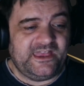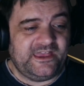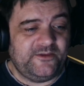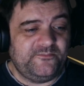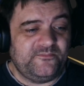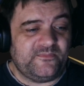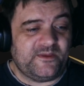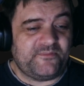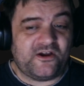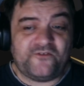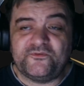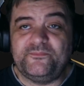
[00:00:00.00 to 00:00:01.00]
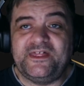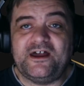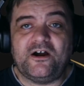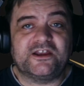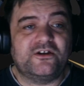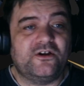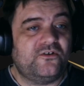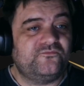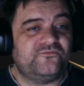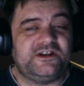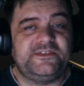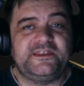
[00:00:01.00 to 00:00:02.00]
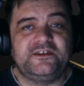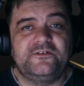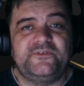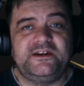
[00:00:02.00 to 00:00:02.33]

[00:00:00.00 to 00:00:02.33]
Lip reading: Apart from that, I can't really think